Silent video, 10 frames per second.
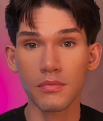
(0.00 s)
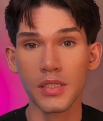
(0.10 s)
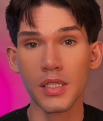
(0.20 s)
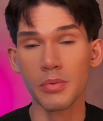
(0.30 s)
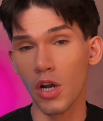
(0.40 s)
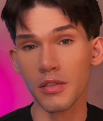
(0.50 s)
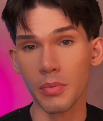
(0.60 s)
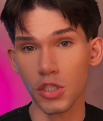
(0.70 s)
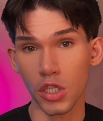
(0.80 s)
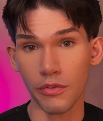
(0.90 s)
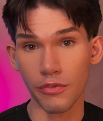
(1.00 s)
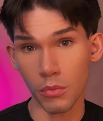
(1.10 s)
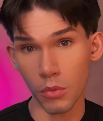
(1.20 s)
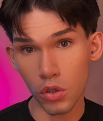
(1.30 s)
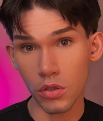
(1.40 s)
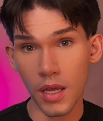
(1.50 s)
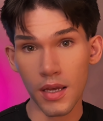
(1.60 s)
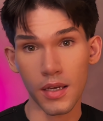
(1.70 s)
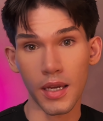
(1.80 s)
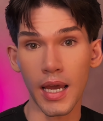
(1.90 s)
subscribe to my channel for more,
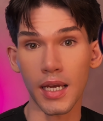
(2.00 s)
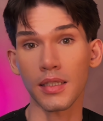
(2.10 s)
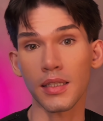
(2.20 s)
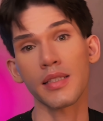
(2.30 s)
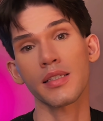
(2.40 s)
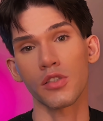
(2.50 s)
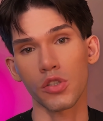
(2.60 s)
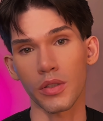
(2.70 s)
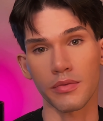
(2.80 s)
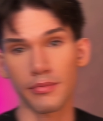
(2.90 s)
and let's get into it.